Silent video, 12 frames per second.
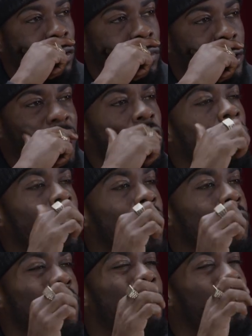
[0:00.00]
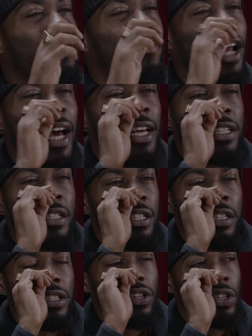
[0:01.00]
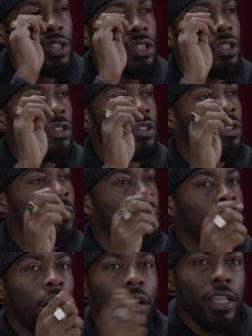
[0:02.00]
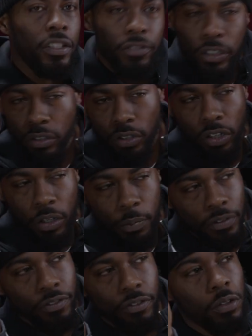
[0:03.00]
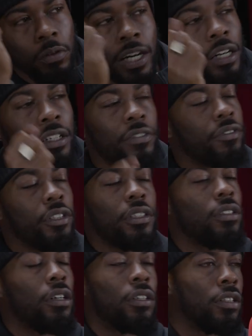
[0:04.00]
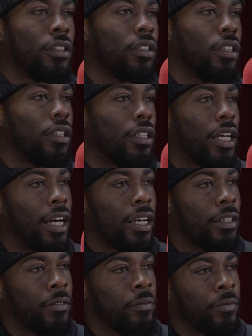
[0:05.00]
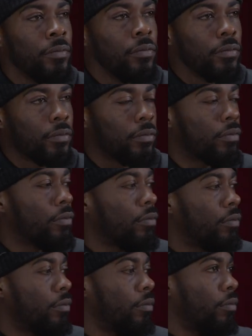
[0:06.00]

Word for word: It's like, you know, like summer flies, it's onto you. I'll leave the door open for a while if it's not mm. that. Do you live on the ground floor?